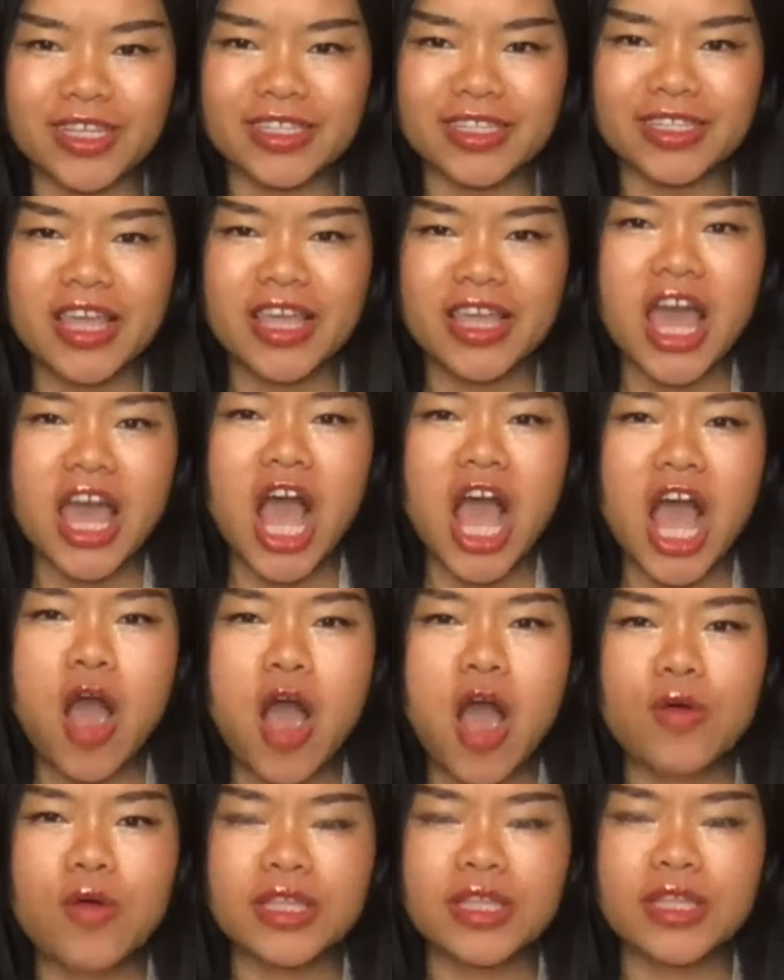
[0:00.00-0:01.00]
Hold that
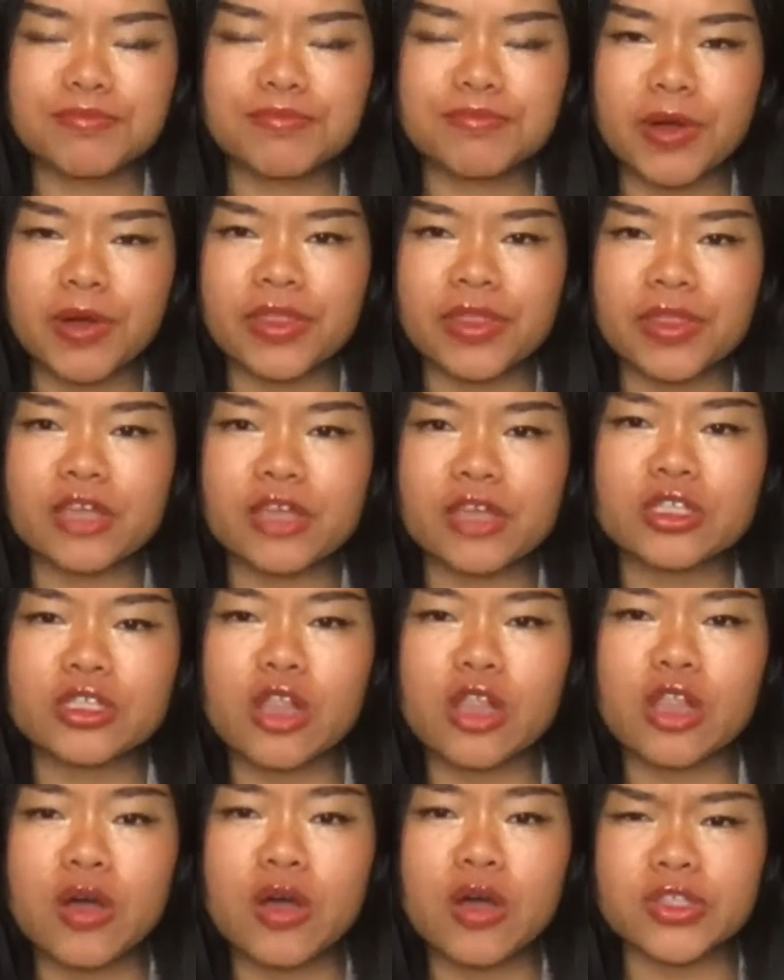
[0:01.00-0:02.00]
breath as long as you
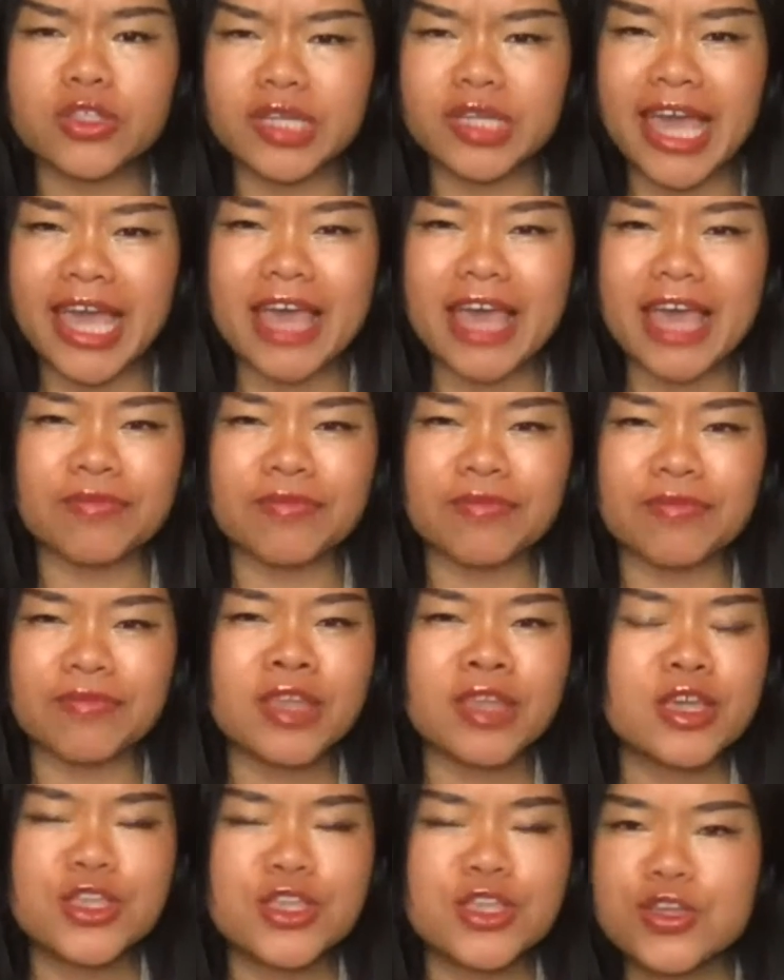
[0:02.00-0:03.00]
can.
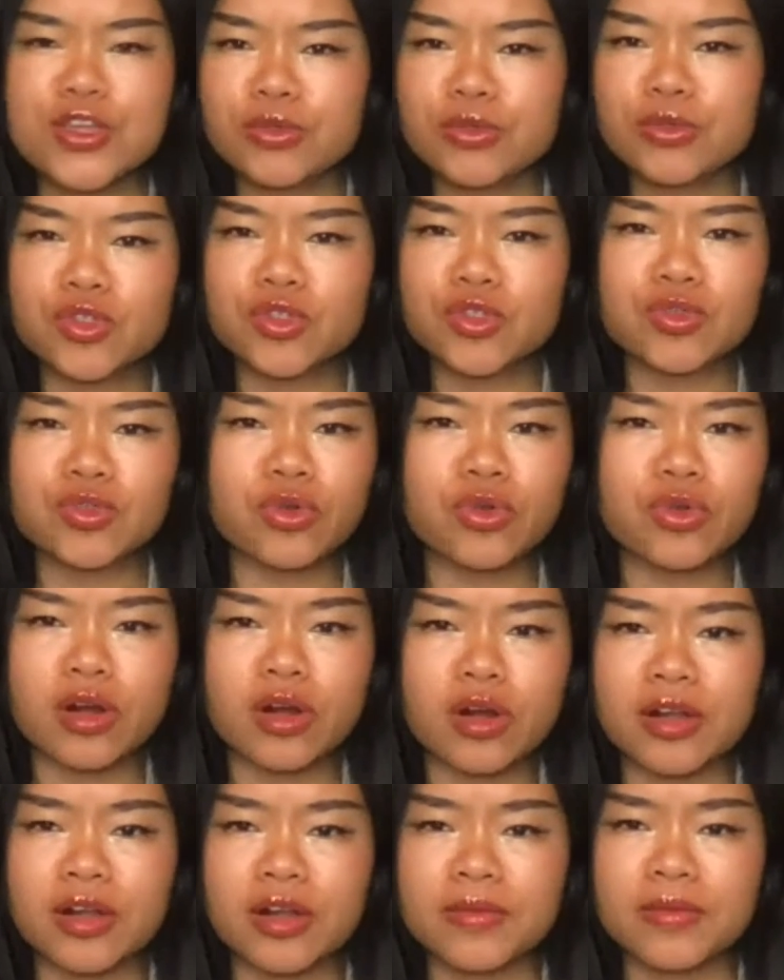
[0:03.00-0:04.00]
Use your
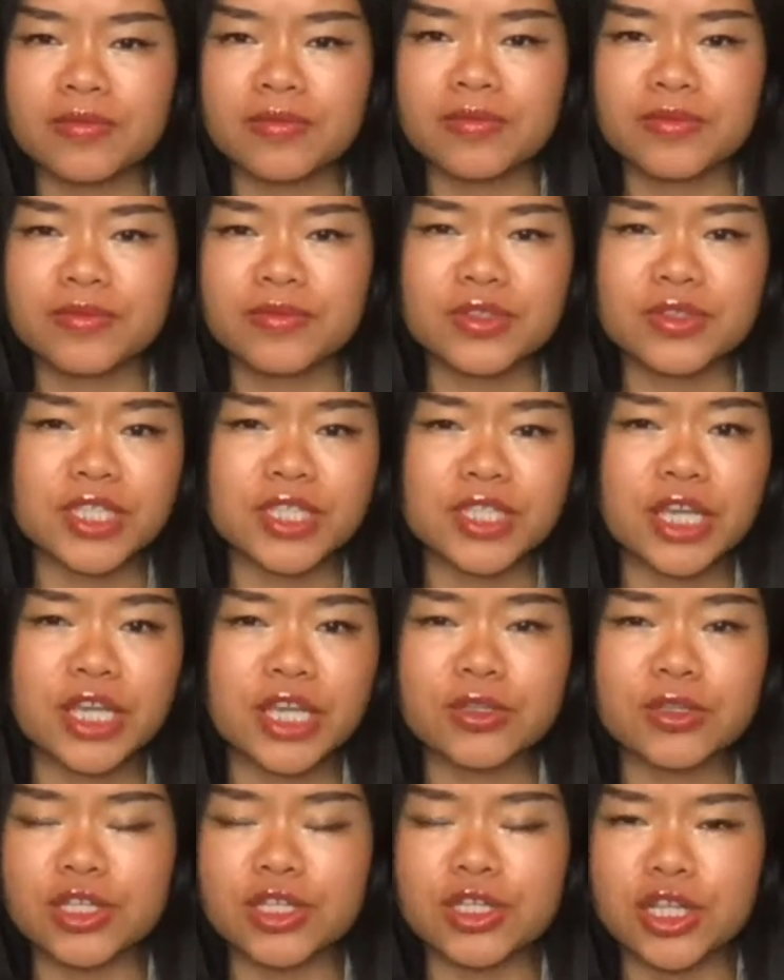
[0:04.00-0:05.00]
skill as a
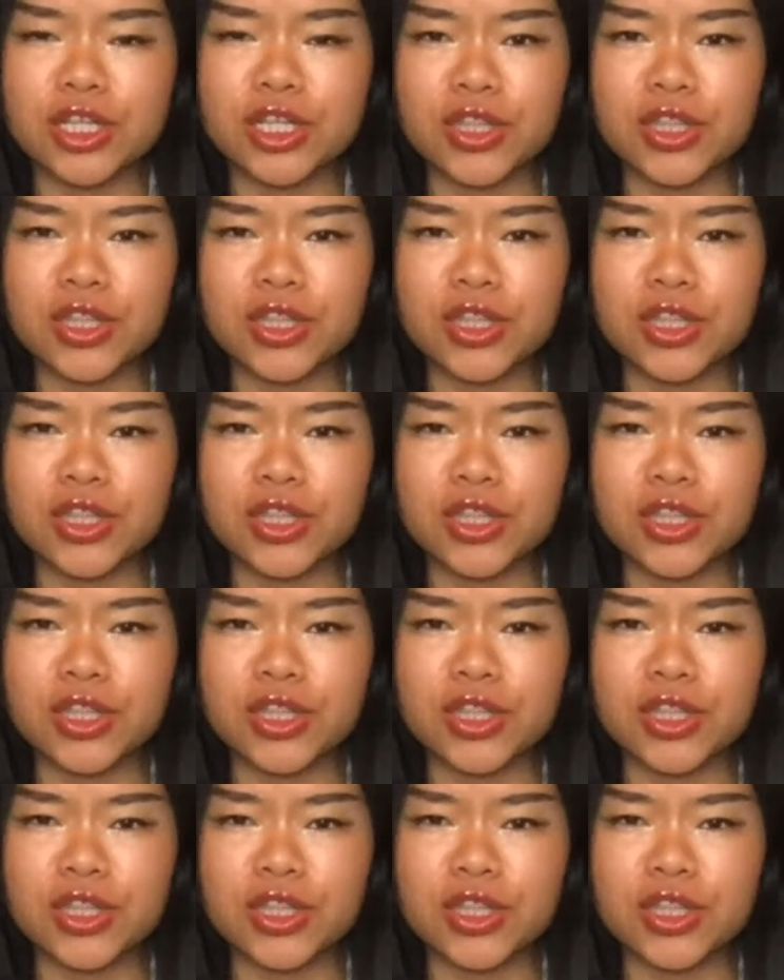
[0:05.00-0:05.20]
leader.